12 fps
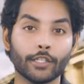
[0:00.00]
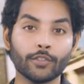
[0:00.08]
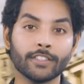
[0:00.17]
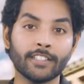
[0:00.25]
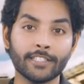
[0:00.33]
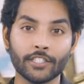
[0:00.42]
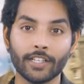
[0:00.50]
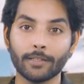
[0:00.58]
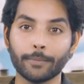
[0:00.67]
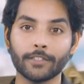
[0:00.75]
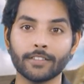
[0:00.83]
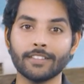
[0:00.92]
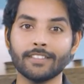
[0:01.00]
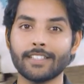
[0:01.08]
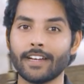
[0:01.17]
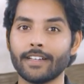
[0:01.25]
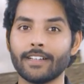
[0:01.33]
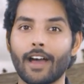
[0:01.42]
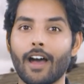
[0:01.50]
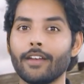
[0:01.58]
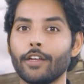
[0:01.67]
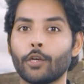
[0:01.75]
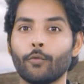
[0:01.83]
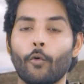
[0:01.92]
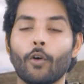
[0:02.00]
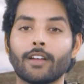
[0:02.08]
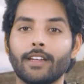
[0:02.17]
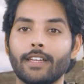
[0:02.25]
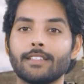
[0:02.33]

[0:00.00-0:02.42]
UGC chairperson stated unequivocally